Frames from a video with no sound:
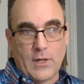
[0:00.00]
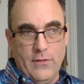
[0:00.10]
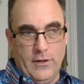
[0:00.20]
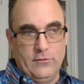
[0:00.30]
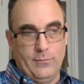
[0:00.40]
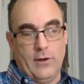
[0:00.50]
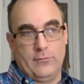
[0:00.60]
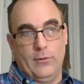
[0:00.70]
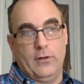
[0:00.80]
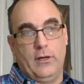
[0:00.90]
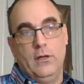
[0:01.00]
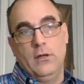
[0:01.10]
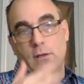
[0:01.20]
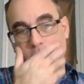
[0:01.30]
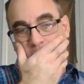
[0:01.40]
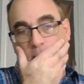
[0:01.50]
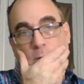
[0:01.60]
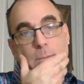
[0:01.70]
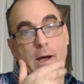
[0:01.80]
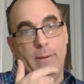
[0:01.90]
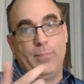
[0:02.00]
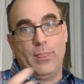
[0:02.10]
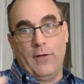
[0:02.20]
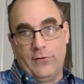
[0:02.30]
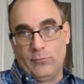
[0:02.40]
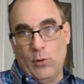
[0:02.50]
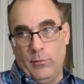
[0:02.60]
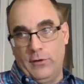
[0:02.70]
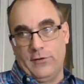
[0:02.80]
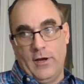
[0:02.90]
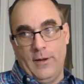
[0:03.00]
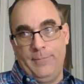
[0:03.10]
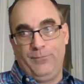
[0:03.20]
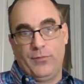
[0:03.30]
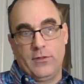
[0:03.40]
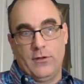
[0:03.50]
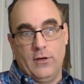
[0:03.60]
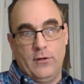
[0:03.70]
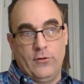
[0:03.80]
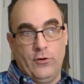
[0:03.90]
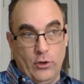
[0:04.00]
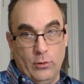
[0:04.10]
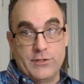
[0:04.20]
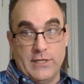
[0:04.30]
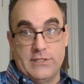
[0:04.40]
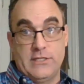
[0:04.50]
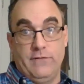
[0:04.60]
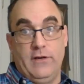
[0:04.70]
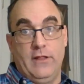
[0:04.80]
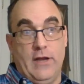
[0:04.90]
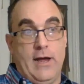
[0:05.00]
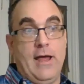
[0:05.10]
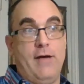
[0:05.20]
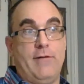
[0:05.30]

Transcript: but it's a possibility. But at this moment in time, the, the neurosensitivity that I have